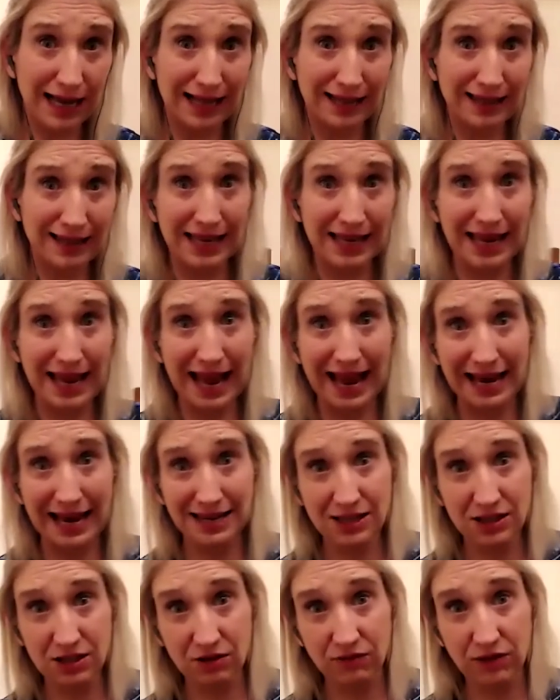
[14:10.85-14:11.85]
at the
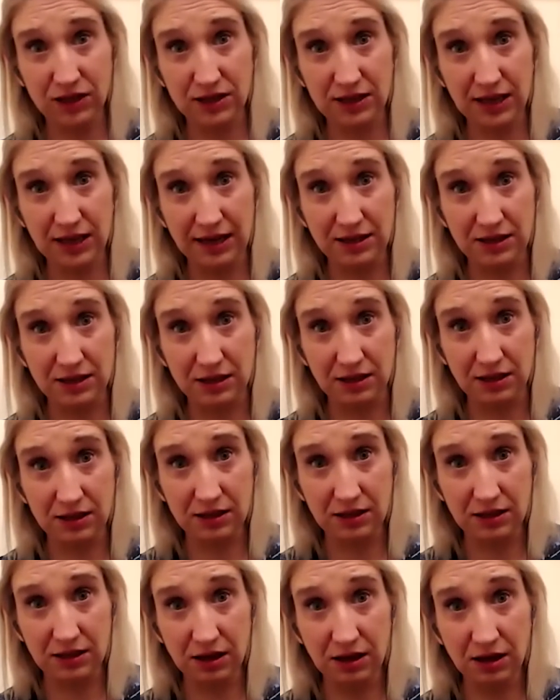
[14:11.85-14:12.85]
end of the
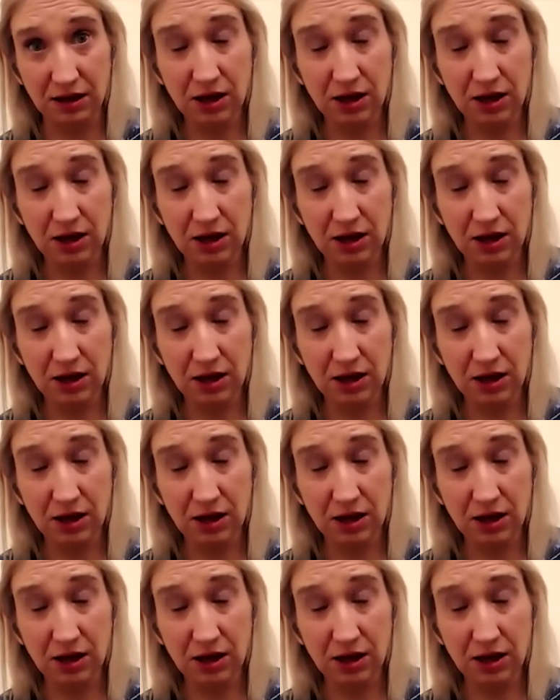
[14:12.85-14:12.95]
sentence.